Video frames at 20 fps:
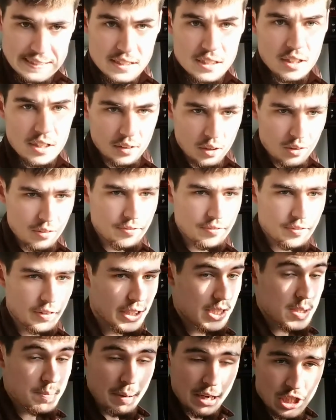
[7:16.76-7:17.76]
is a lot of
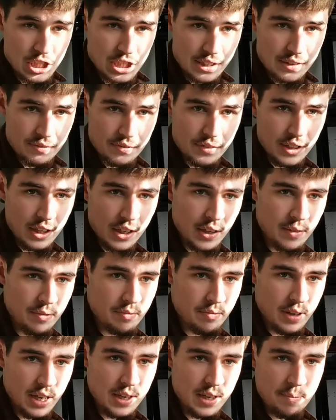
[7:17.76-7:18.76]
fun, especially in
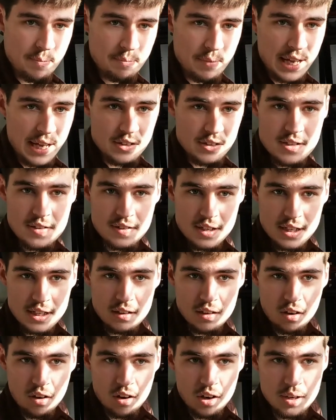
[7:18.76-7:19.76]
VR. And I
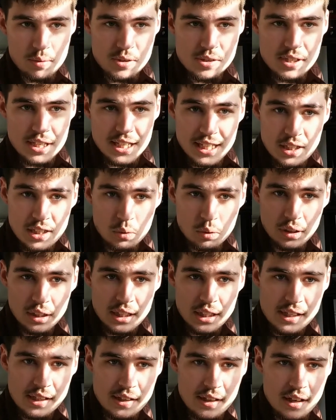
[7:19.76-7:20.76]
think I was
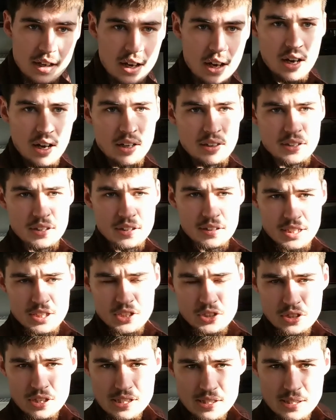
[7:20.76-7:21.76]
equally an
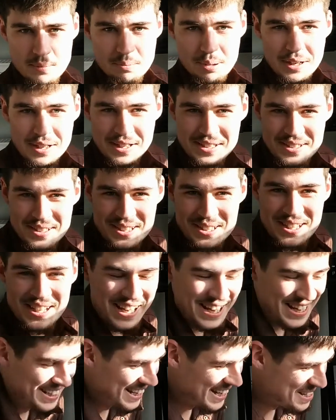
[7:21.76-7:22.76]
interesting
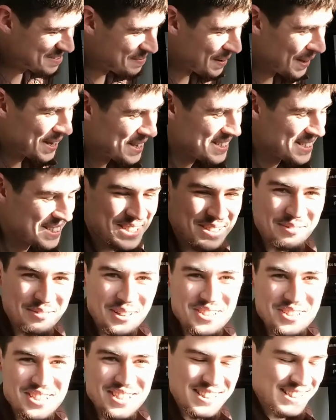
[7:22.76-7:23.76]
person to
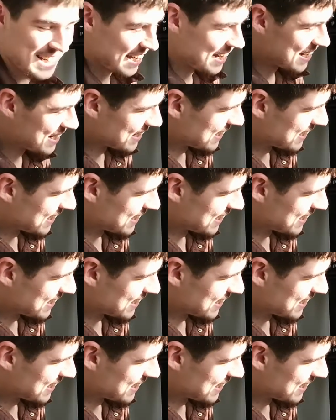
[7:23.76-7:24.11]
watch in there.